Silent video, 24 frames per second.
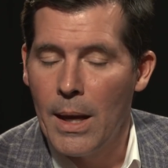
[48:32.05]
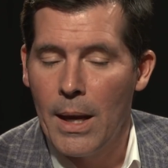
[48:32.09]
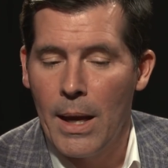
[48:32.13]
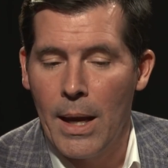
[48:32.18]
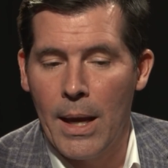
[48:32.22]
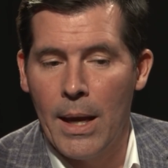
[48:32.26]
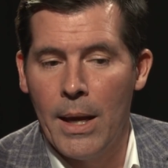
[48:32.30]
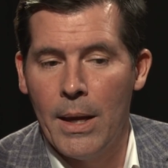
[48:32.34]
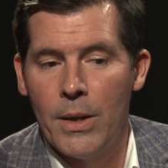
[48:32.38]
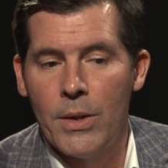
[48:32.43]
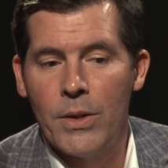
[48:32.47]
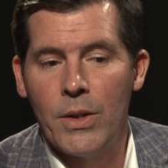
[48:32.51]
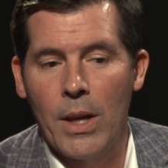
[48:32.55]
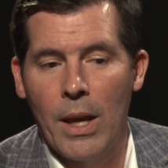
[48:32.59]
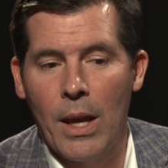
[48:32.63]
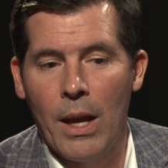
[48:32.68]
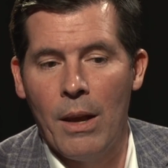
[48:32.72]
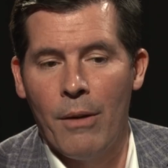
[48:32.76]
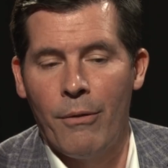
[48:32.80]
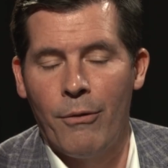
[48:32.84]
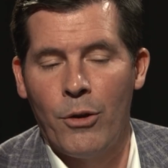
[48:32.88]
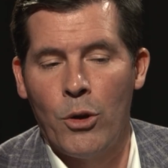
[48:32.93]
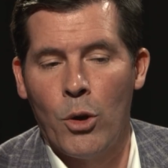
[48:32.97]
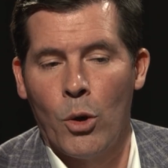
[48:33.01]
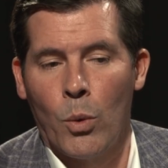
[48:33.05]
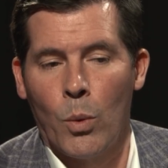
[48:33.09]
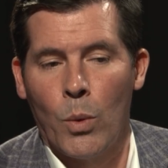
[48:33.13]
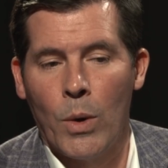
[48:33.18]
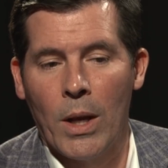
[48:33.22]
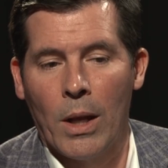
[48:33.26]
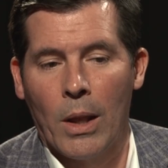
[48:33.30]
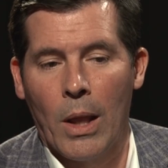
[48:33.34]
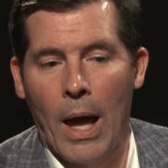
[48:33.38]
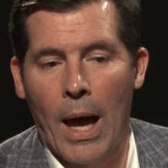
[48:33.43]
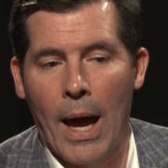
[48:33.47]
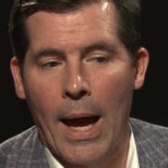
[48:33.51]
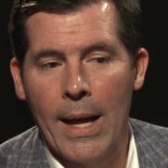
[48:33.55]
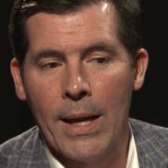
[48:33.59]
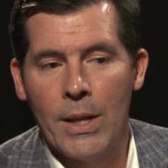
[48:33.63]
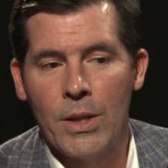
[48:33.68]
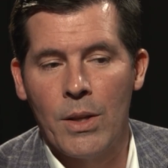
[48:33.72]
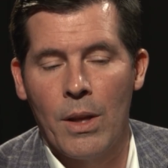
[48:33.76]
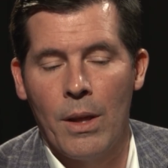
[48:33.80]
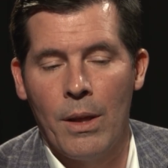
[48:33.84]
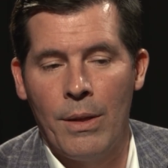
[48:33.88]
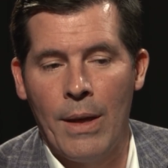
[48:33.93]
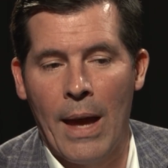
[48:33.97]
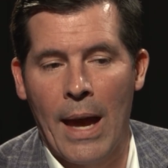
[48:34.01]
is if you realize
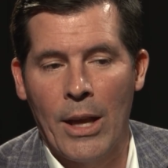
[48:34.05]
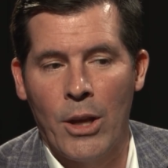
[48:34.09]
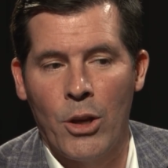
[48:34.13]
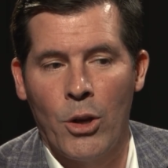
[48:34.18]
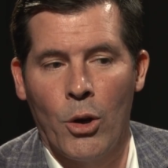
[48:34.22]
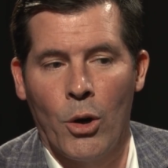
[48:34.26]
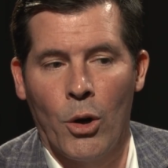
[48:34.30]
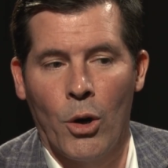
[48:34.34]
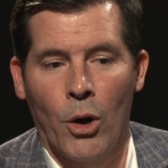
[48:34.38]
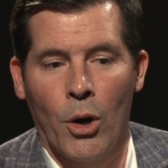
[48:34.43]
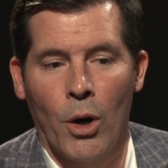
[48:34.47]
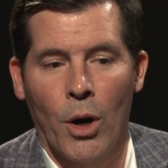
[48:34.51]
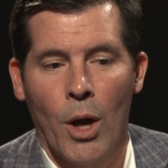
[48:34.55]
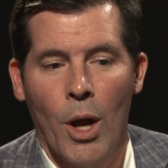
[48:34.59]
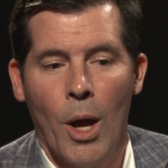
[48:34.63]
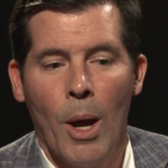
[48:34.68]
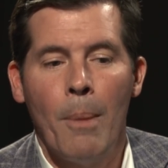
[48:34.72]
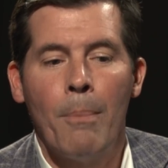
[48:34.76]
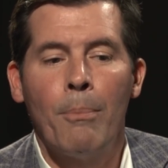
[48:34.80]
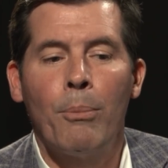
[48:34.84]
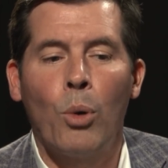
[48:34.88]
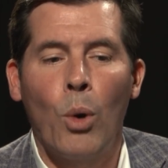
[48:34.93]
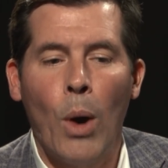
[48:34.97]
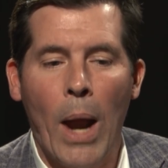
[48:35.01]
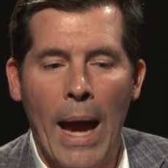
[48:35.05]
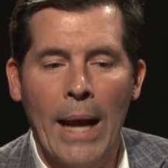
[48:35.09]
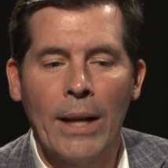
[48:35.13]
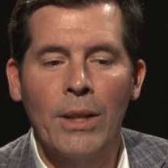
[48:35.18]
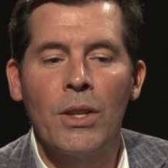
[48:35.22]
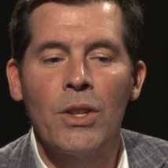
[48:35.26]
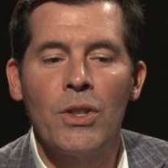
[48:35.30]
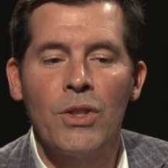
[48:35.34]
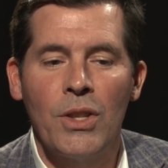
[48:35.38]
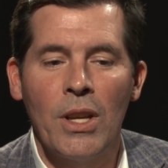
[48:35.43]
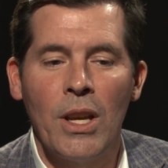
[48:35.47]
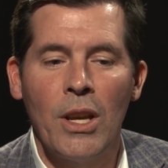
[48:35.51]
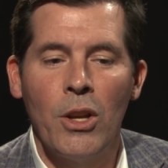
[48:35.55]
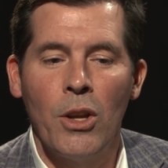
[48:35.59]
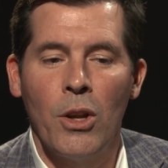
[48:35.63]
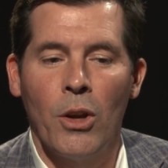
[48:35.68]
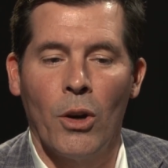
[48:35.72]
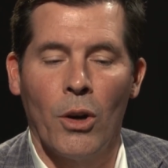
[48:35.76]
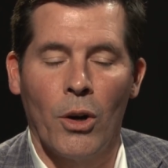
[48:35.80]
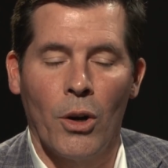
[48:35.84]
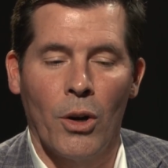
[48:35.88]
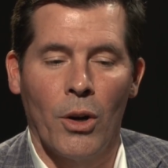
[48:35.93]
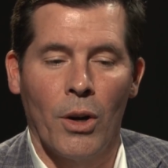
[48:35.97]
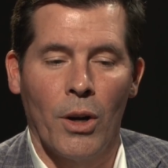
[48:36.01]
that you're practicing
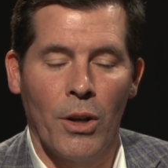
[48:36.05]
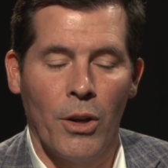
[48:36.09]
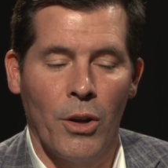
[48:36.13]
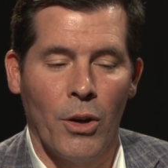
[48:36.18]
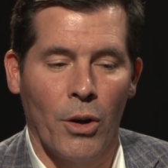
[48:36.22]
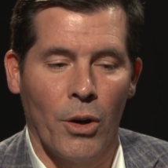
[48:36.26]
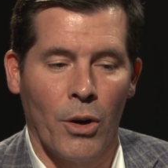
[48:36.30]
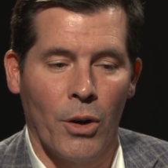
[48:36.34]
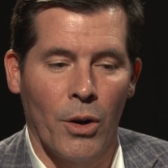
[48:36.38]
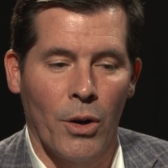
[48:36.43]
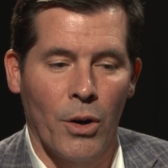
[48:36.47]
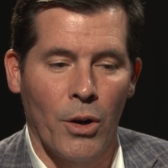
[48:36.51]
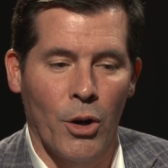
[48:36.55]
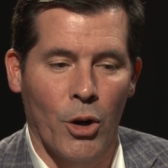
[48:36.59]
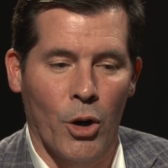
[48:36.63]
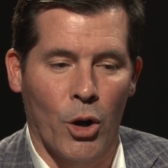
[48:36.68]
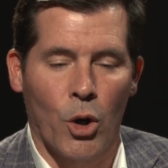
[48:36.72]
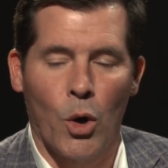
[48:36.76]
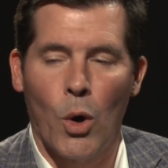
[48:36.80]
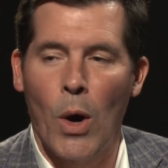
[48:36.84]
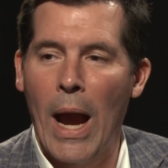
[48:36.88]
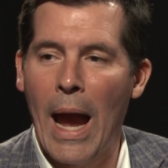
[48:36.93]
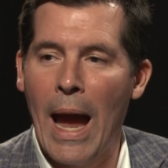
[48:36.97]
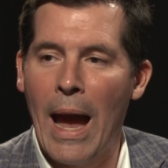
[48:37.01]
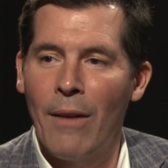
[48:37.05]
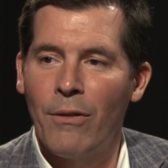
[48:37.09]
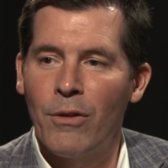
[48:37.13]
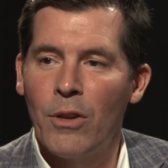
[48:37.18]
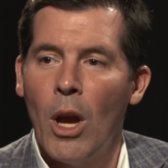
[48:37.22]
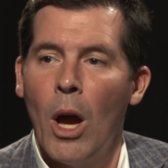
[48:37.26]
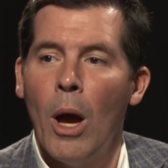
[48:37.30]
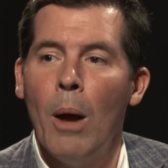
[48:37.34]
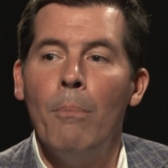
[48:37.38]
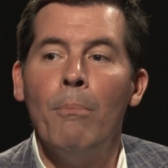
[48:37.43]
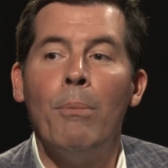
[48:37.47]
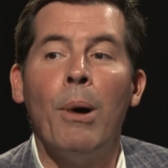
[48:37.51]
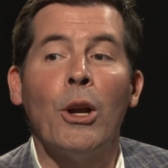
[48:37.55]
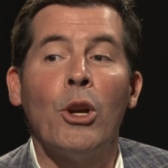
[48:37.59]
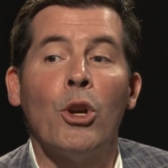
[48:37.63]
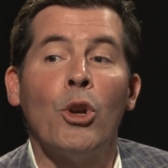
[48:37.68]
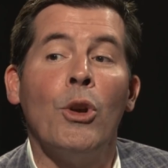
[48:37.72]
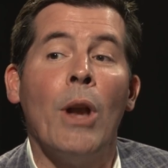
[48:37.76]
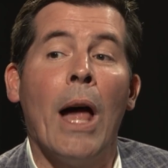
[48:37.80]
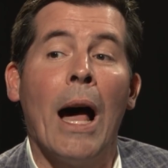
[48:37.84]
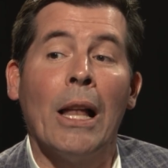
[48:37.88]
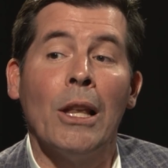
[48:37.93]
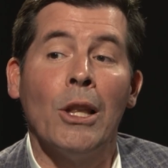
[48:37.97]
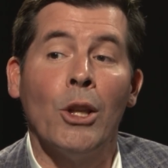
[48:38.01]
your craft, but you're
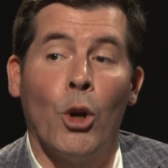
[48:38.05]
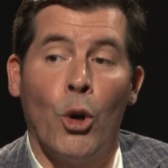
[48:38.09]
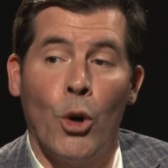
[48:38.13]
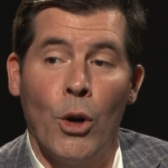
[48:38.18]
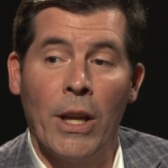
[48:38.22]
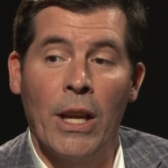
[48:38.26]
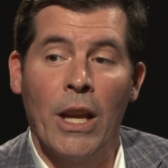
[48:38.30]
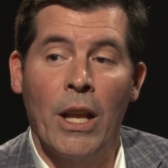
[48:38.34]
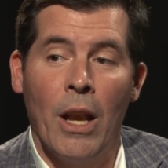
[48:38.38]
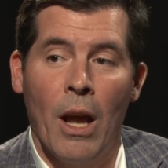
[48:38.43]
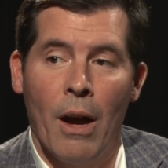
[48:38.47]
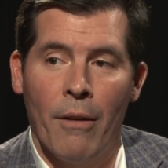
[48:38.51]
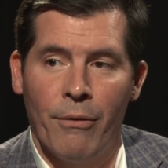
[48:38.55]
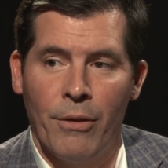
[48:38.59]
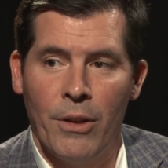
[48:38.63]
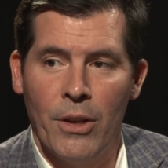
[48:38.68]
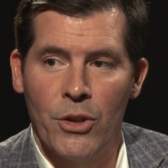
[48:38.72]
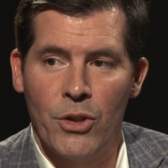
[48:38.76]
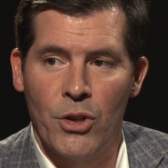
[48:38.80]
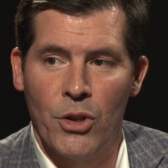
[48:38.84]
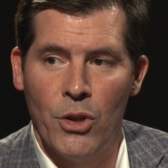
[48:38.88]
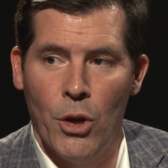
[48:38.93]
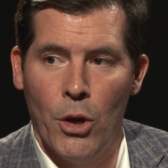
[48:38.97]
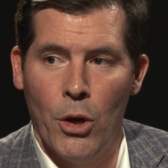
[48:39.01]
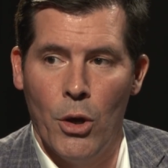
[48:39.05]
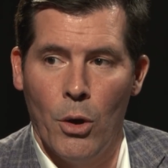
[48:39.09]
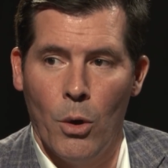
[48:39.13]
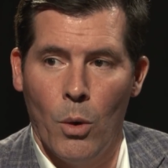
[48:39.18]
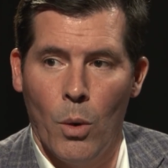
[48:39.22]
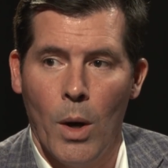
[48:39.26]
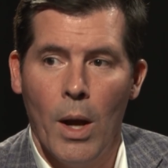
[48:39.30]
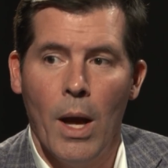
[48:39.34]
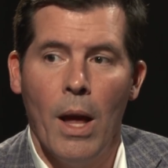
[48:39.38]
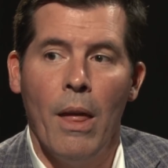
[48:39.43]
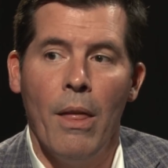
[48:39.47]
not learning enough that's new.